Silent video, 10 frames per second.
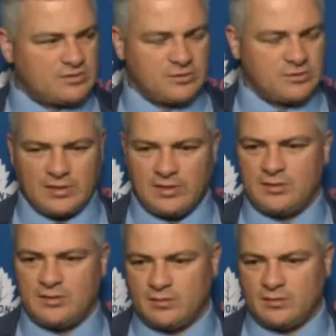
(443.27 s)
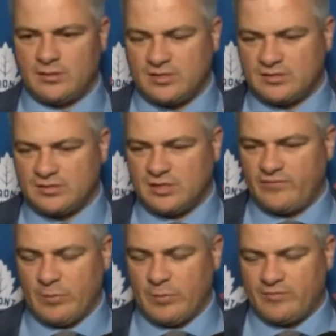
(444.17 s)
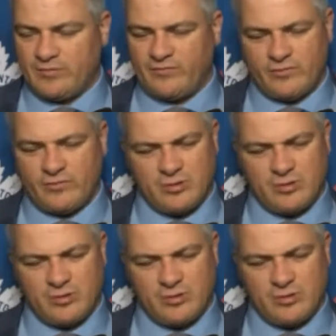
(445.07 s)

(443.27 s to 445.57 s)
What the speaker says: Their penalty kill got lots of life and momentum for them.